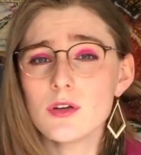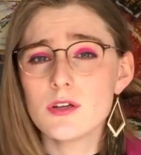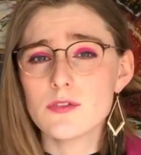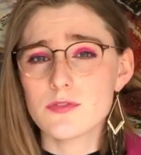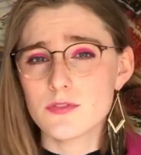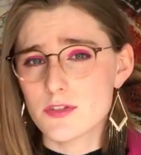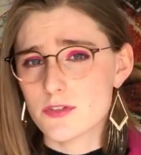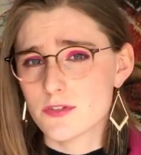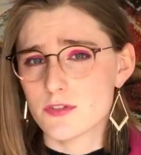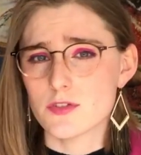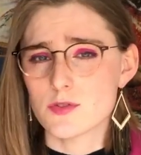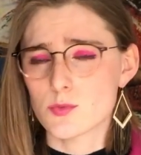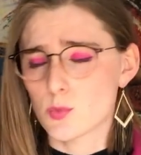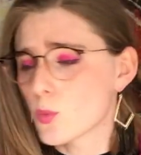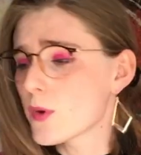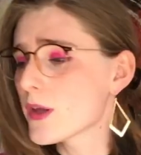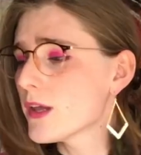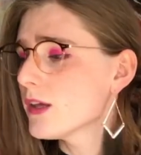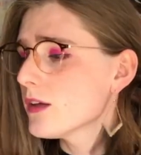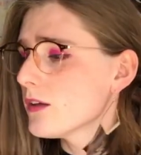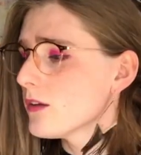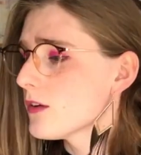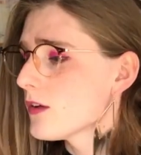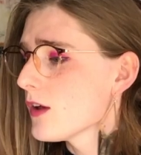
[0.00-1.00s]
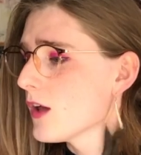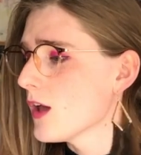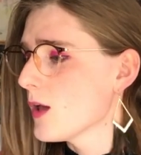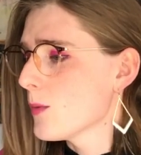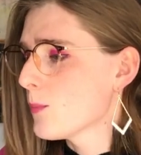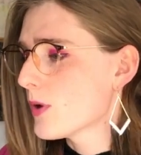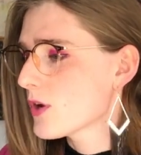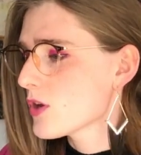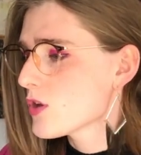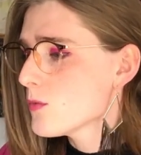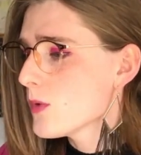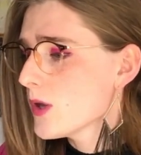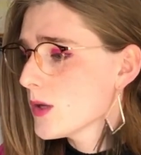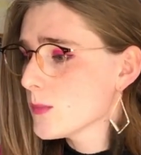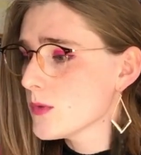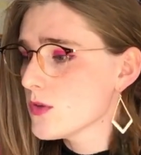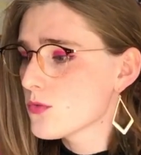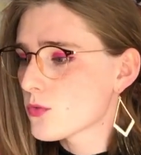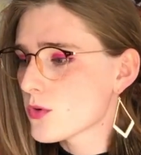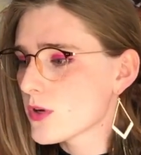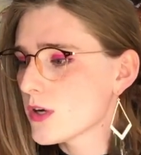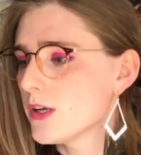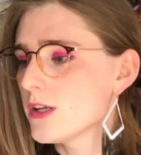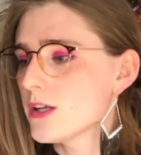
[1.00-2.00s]
if this is weird, but you make me
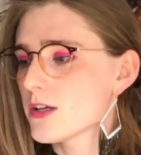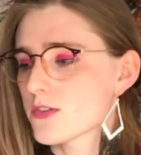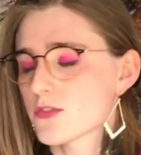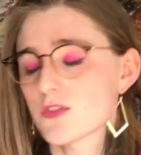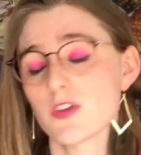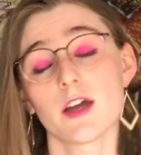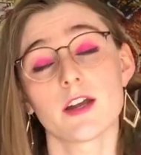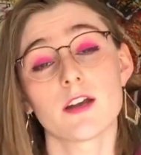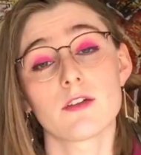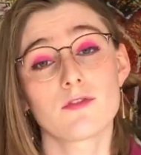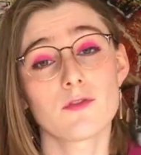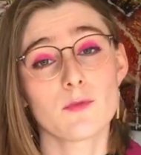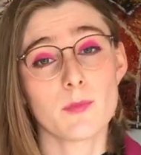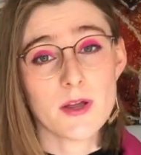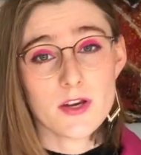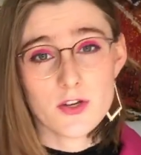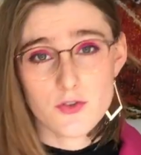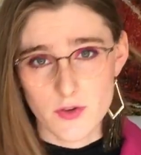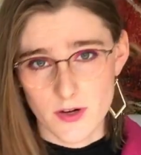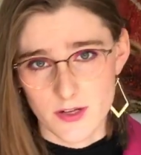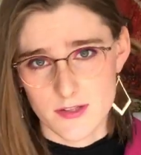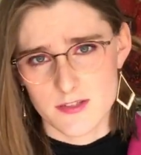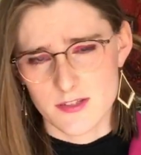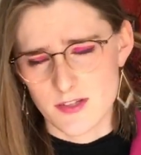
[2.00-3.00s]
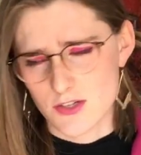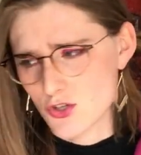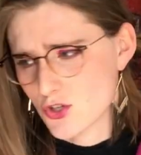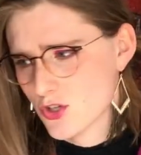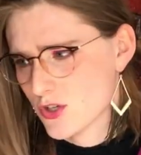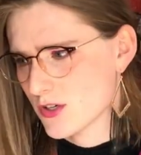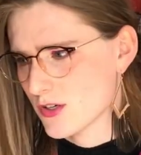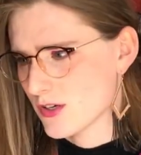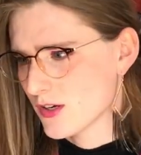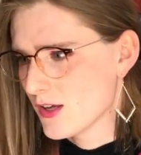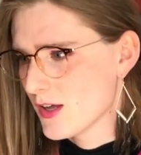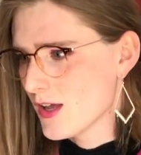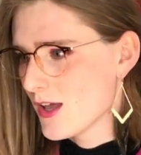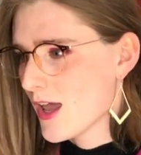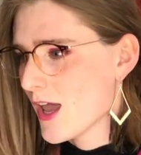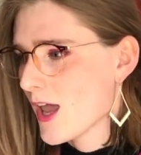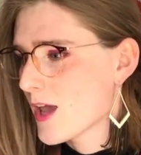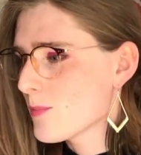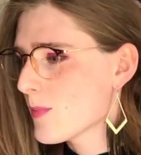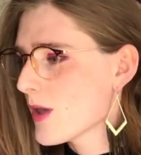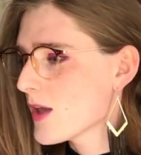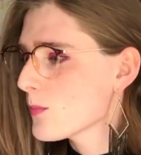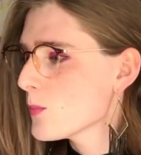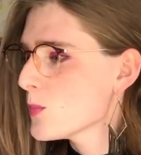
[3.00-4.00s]
really excited for my transition,
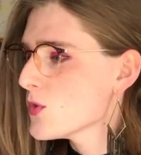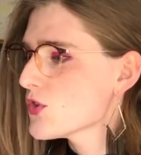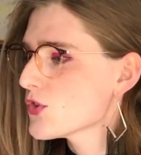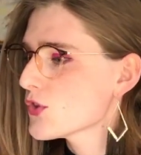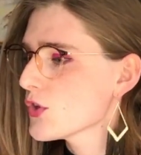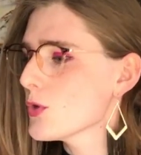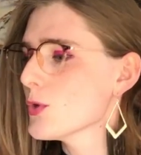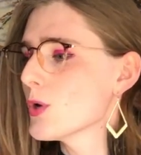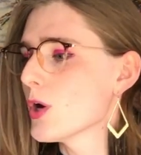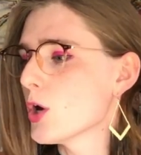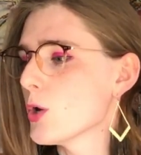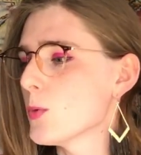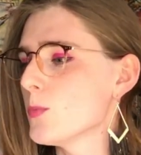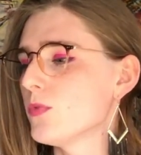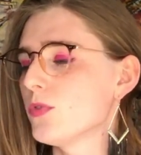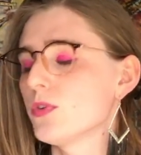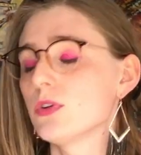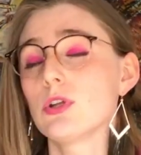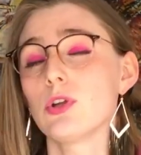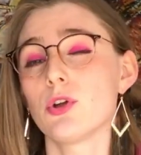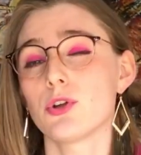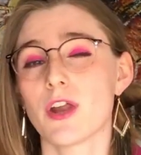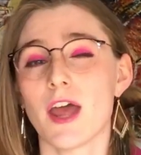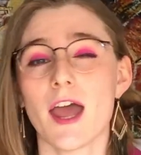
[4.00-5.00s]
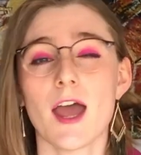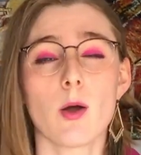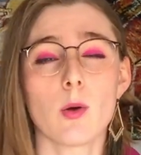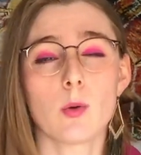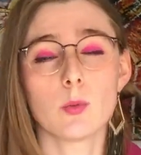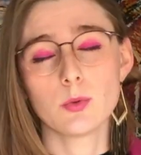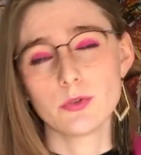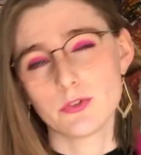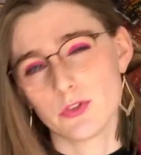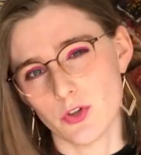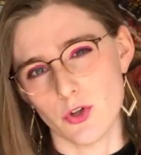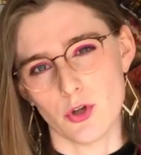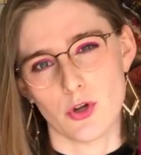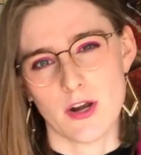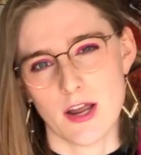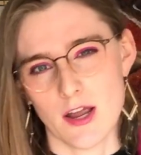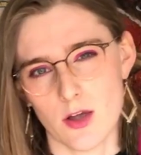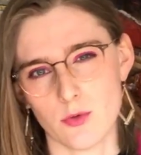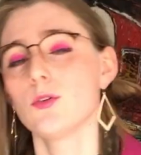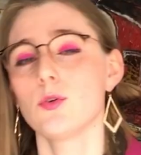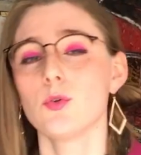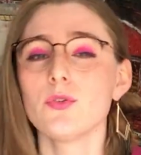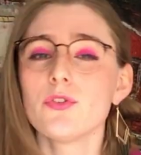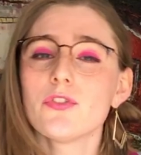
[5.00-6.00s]
and make me so hopeful on how it will turn
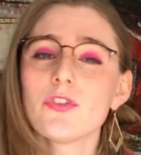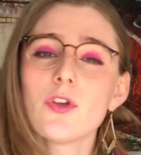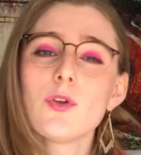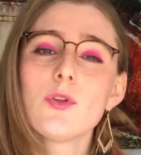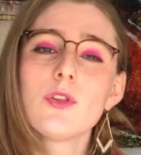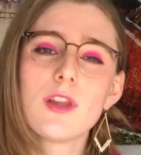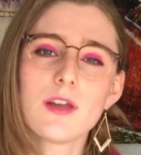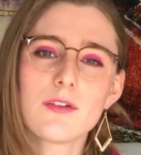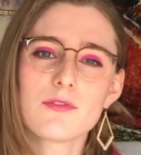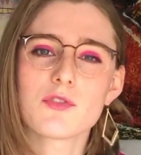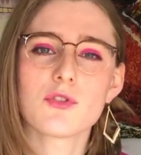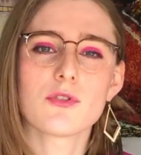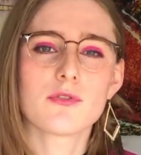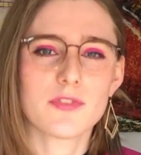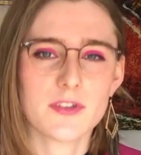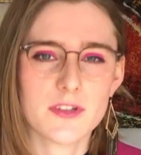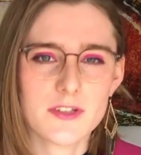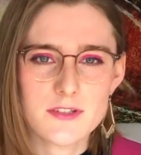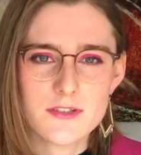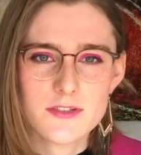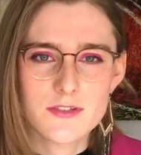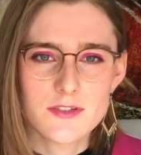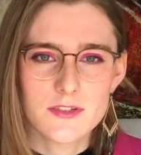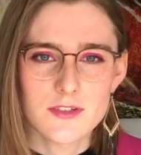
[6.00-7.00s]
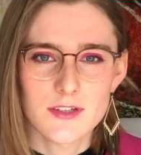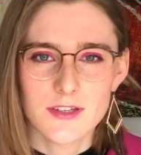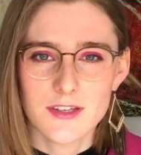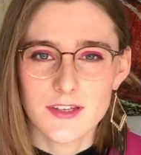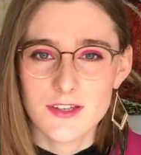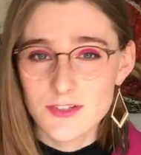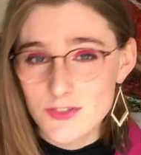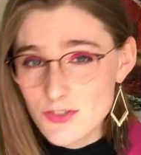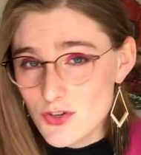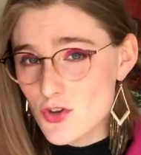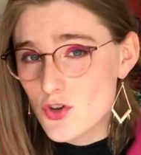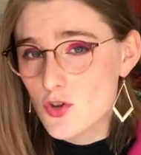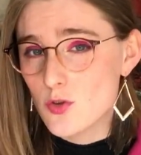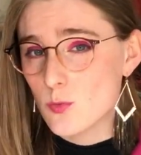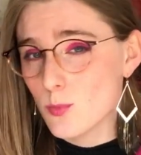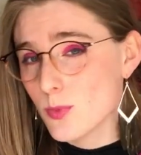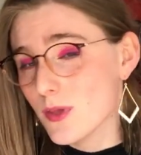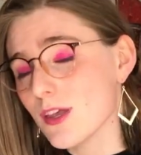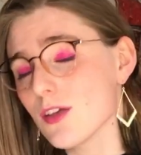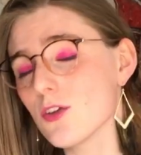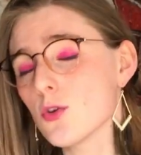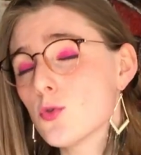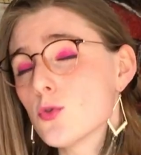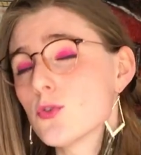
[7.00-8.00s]
out. Also, love your vids. Continue
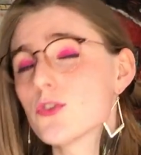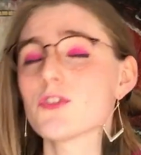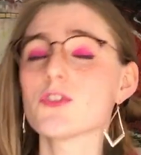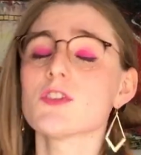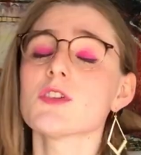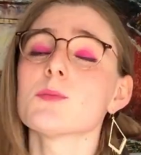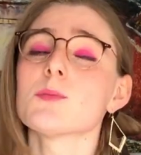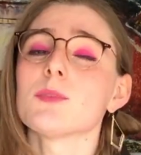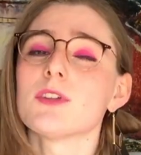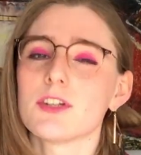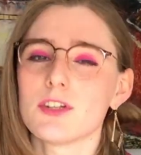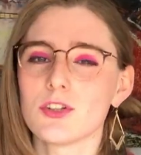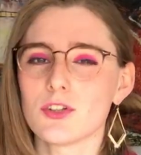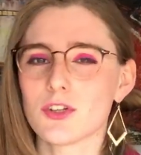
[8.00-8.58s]
being awesome, little